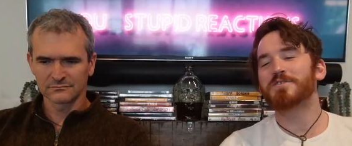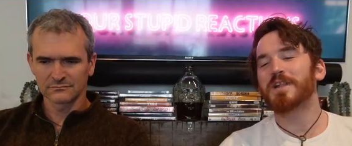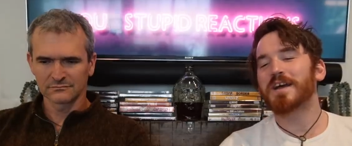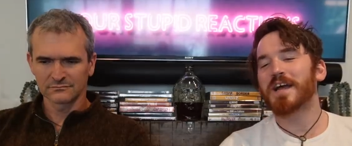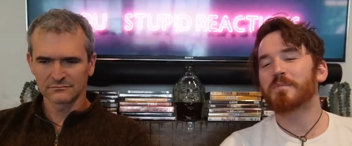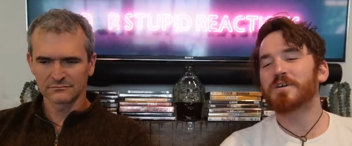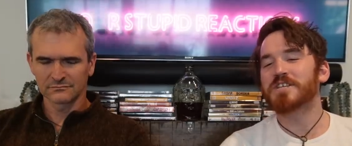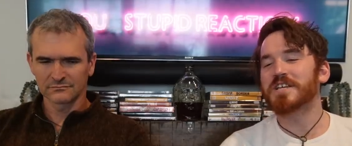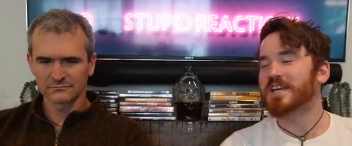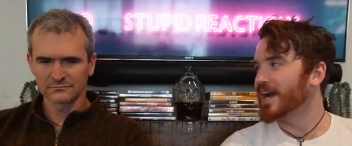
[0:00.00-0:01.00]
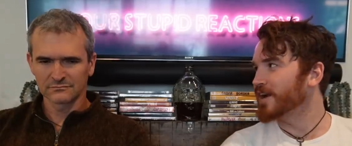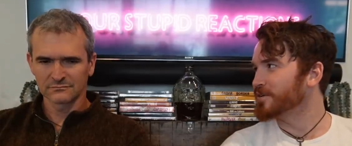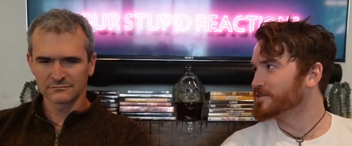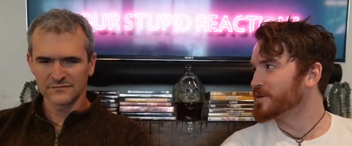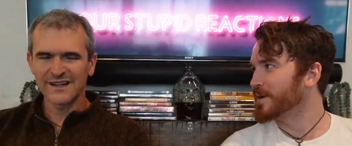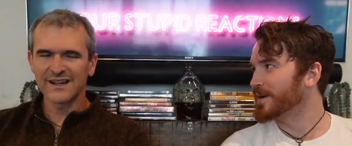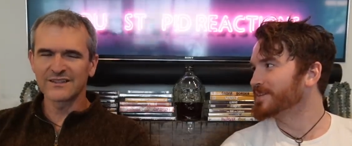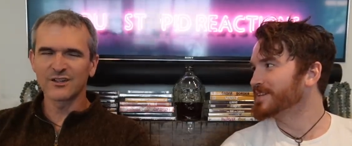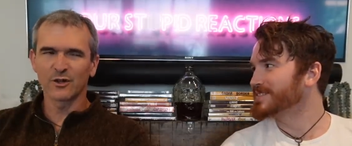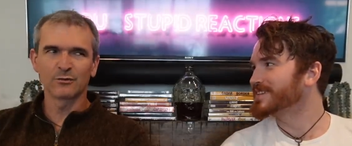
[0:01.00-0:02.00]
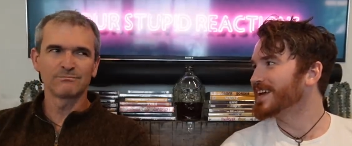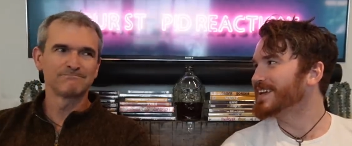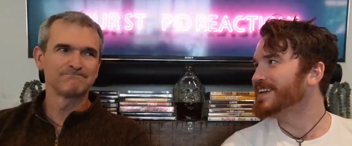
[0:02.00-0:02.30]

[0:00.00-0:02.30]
Speaker 1: do like how much he cares about I this. Do. Like